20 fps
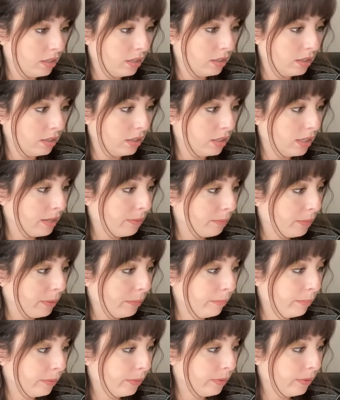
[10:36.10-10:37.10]
let me
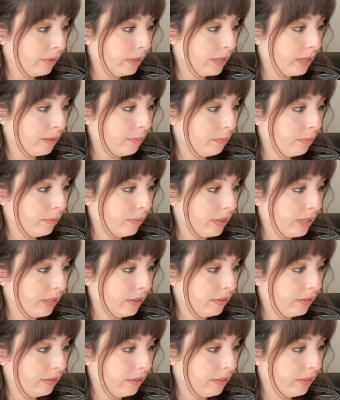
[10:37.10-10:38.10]
pull up one
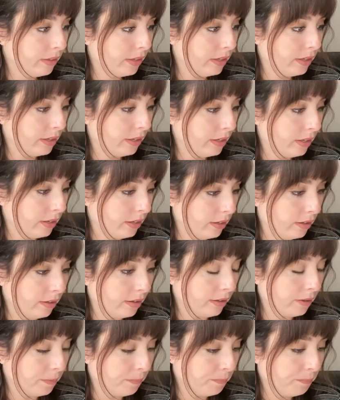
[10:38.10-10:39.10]
other thing
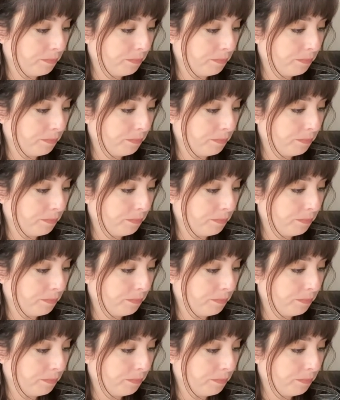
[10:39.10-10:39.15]
here.